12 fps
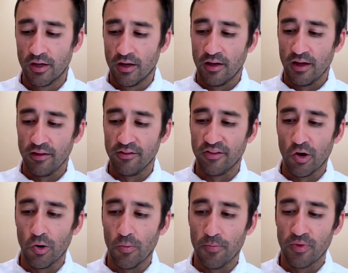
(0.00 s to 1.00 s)
And
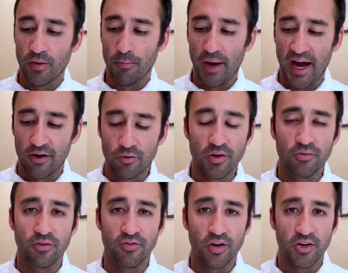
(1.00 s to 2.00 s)
so batteries was
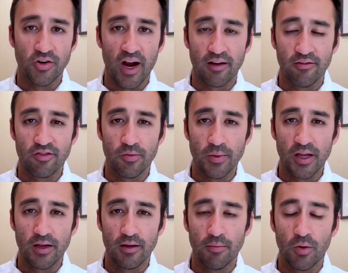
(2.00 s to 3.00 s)
very attractive to
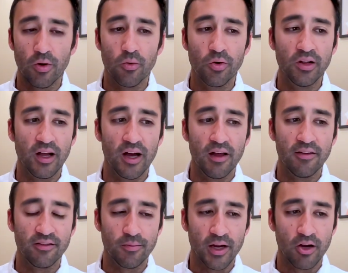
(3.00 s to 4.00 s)
me, but we realized,
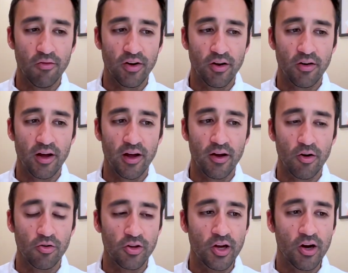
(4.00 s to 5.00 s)
my co-founder and I,
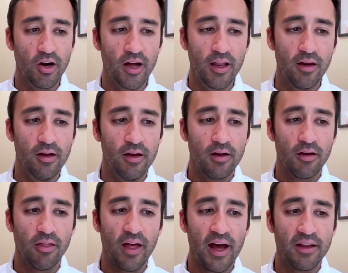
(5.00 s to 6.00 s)
early on,
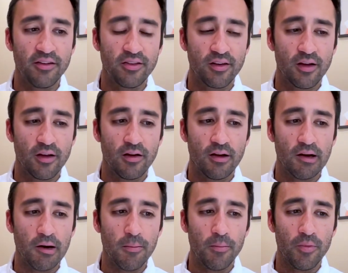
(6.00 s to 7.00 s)
that
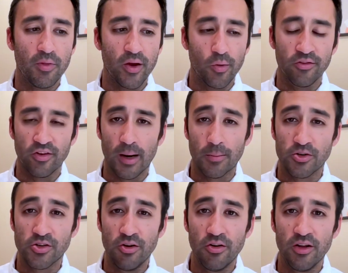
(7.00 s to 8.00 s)
there was an
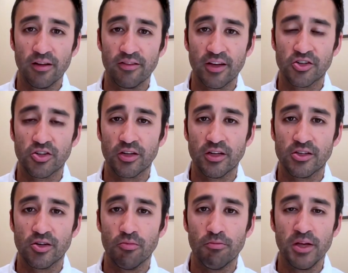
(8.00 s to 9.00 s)
opportunity essentially to
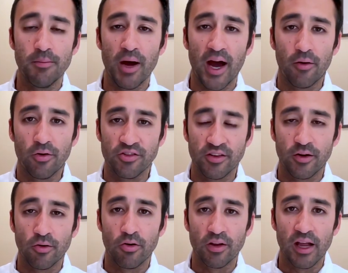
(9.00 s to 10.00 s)
beat batteries at their
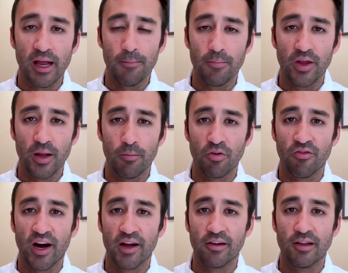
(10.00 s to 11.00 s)
own game and
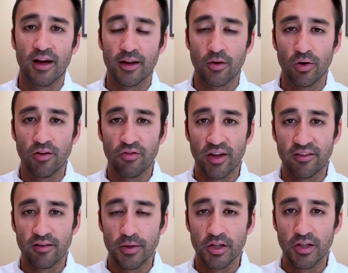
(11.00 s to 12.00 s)
provide a lot of grid
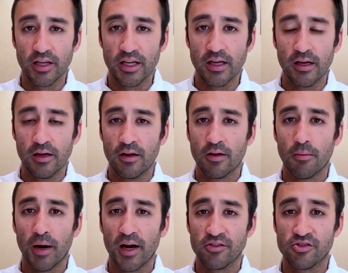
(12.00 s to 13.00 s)
flexibility
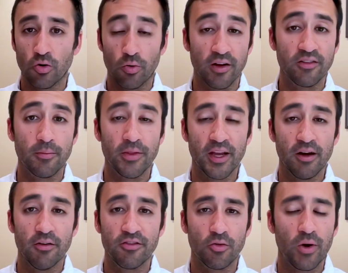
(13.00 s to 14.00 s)
by storing something
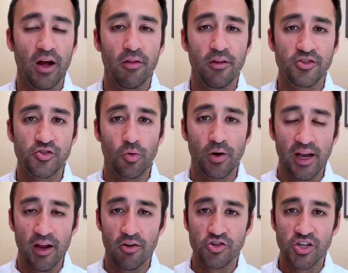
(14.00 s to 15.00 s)
else. So rather than storing
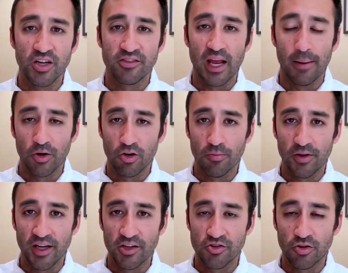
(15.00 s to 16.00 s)
energy as chemical
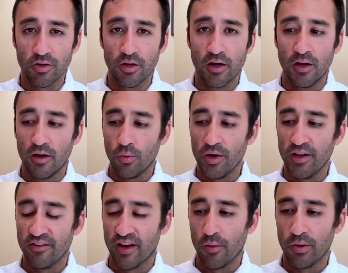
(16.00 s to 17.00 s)
potential, we
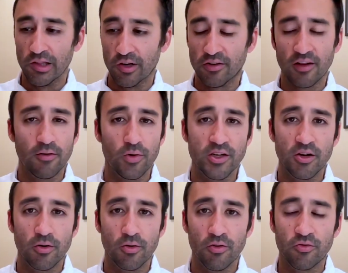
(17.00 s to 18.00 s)
looked at retail
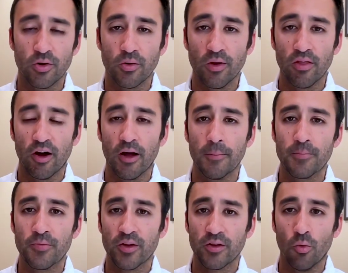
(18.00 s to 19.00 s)
grocery and we thought,
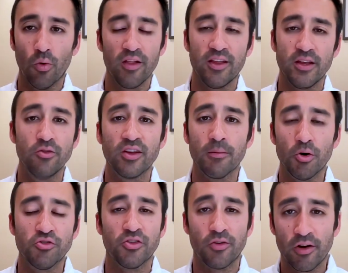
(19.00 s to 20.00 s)
what are they using most
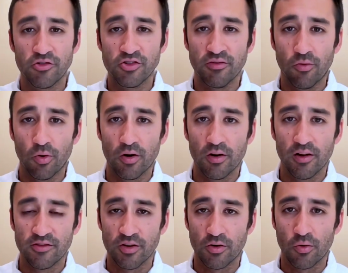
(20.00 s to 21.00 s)
of their energy for? Is
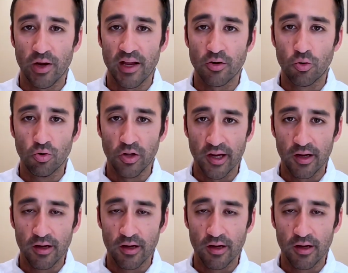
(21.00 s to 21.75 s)
to create cooling.